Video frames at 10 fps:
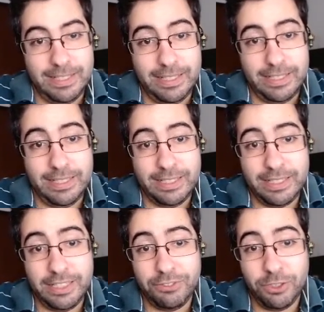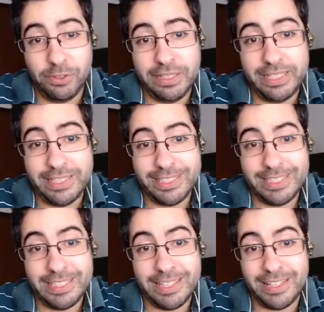And if you already
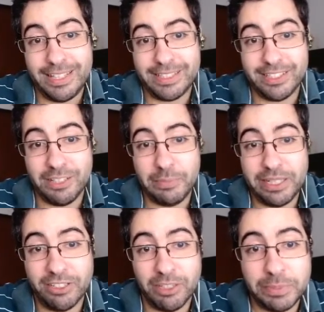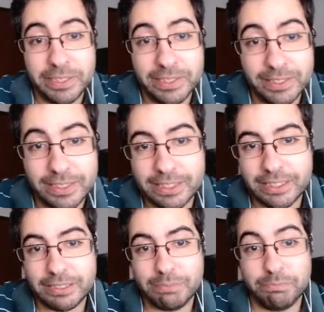are, I think there are better options.